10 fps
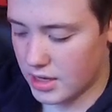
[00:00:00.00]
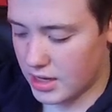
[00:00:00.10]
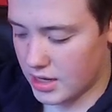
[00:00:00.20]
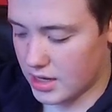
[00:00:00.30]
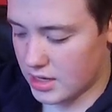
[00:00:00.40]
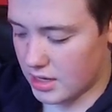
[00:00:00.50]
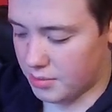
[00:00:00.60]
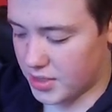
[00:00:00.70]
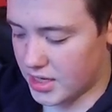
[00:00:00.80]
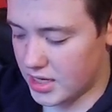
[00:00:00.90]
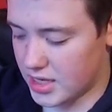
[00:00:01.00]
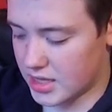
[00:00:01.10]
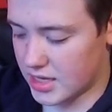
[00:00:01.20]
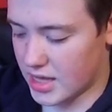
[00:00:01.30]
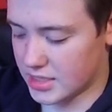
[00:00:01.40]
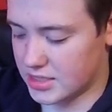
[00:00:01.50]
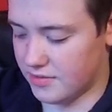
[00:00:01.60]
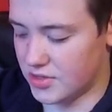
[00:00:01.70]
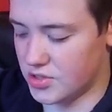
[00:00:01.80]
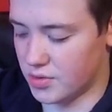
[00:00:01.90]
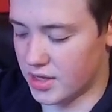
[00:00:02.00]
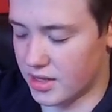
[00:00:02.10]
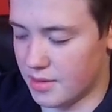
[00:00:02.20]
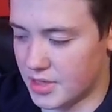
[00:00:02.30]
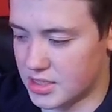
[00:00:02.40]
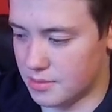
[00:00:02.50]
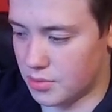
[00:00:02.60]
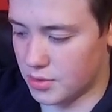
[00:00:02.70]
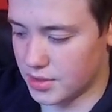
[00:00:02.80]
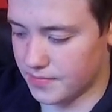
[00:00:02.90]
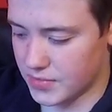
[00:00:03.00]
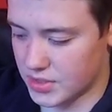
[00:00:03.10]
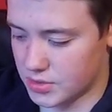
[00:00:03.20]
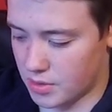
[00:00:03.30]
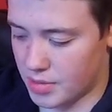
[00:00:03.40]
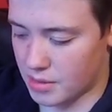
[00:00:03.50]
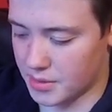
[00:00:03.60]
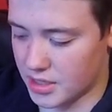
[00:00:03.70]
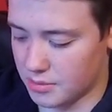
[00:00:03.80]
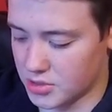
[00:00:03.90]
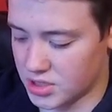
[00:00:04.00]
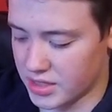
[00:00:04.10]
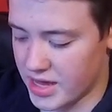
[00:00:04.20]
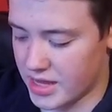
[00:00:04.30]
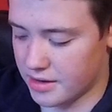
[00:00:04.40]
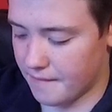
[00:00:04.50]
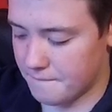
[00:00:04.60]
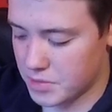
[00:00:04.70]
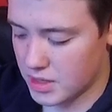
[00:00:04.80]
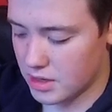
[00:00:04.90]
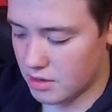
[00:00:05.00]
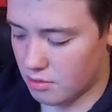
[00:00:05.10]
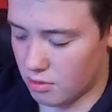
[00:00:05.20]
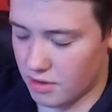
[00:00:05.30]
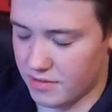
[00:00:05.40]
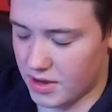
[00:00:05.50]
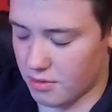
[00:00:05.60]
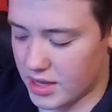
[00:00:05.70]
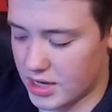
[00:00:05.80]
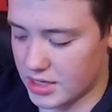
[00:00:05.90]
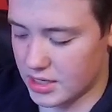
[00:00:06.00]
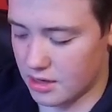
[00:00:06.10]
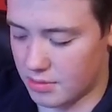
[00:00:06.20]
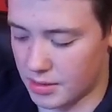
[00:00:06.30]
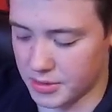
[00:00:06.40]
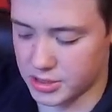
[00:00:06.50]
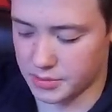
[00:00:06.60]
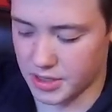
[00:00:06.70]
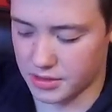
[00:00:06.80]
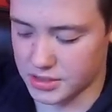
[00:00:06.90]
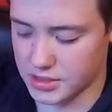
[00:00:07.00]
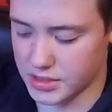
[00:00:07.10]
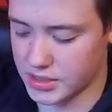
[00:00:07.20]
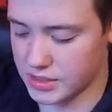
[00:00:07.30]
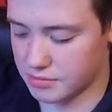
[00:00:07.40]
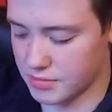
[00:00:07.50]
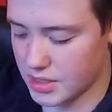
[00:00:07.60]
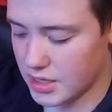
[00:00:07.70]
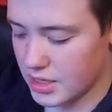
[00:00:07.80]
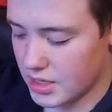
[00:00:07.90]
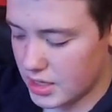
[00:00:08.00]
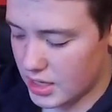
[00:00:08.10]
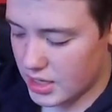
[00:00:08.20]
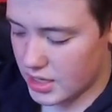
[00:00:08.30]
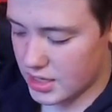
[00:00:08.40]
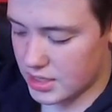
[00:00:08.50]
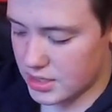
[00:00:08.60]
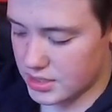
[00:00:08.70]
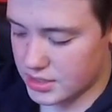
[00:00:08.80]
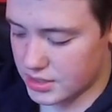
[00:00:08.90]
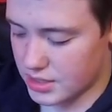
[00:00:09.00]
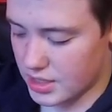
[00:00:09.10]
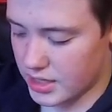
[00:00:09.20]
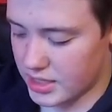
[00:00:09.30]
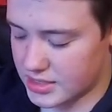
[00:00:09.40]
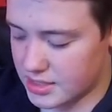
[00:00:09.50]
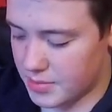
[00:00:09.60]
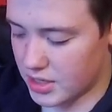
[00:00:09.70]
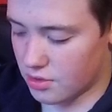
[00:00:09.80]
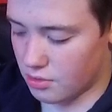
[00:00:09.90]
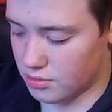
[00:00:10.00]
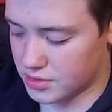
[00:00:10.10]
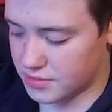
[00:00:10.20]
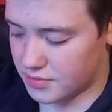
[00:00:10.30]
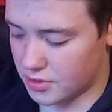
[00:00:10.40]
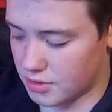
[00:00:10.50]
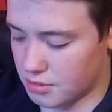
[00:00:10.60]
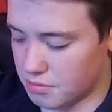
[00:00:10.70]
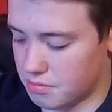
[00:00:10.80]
and I'm planning to get the Galaxy V2LM at some point, so I'll probably end up using that, or if I don't get it, I'll probably use someone else's. And I guess that my goals for